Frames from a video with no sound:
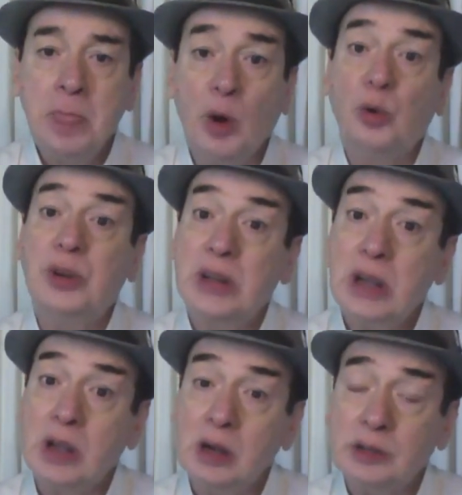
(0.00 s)
Over the
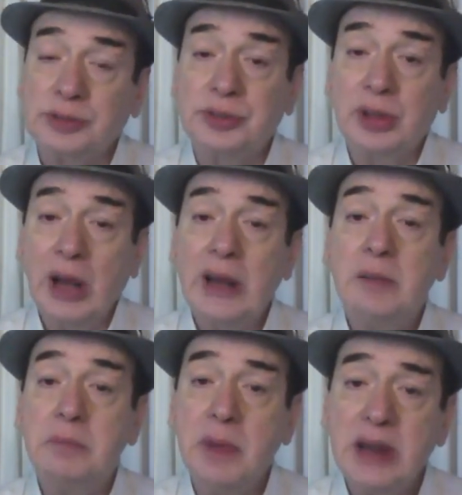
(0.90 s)
years, I have
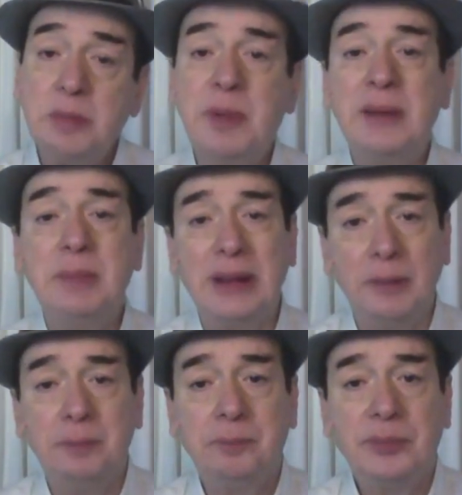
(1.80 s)
met people.
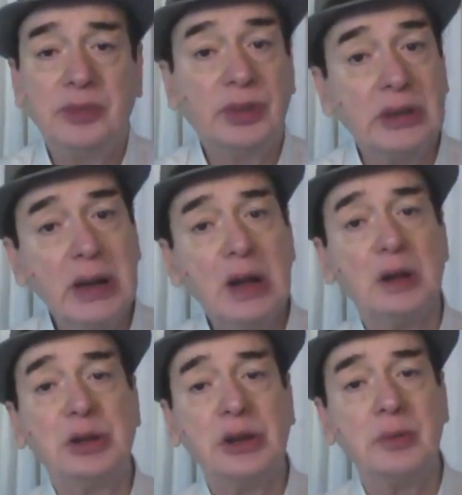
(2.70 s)
Suddenly
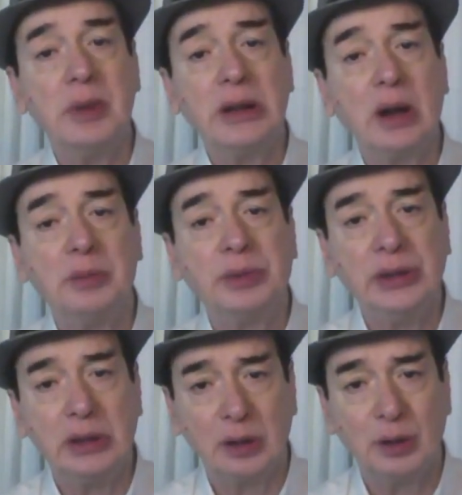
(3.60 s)
a gentleman comes
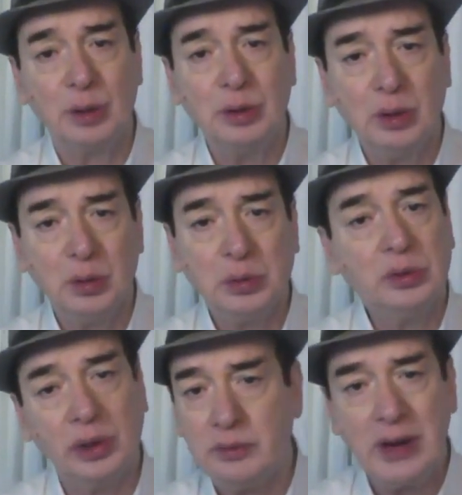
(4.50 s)
in, you know,
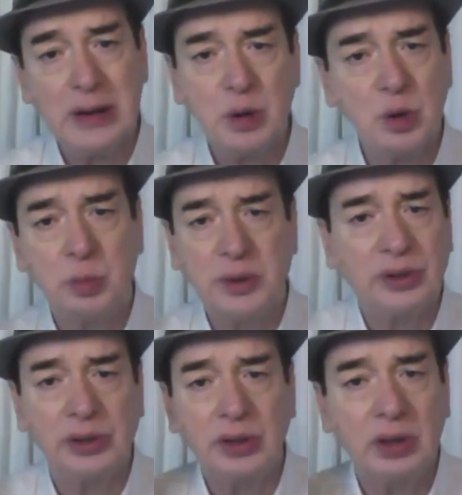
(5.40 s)
some well-to-do
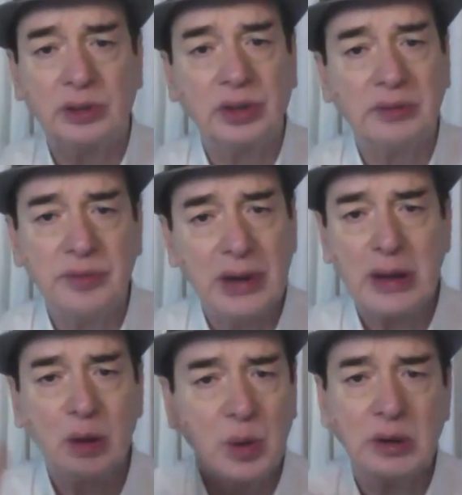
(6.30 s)
person in some
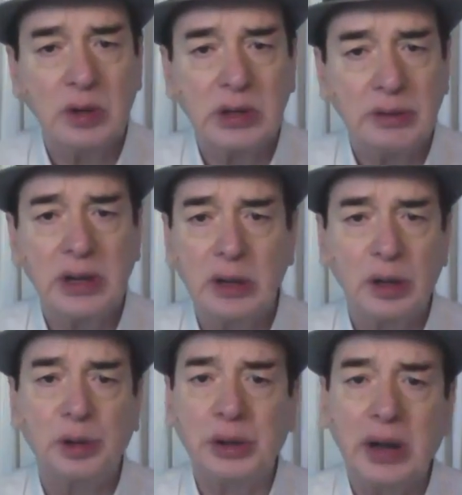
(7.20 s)
field doing whatever it
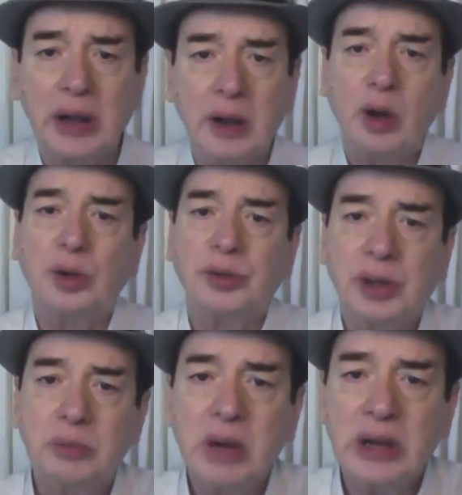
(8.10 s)
is, and I accost
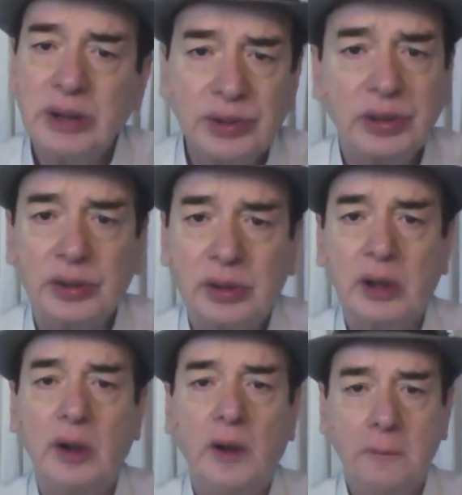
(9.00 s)
him and he says,
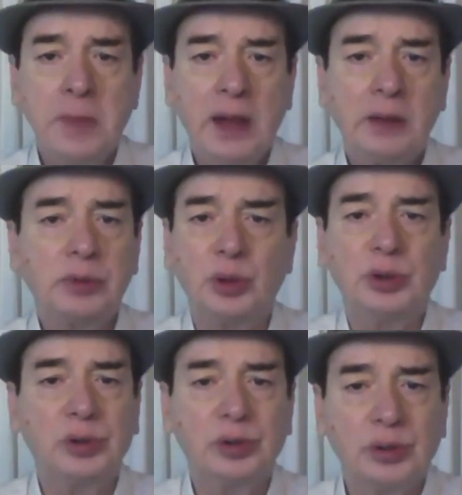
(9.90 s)
I'm
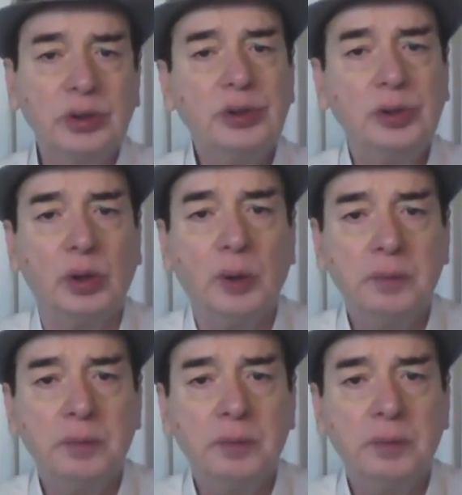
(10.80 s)
so-and-so, so-and-so.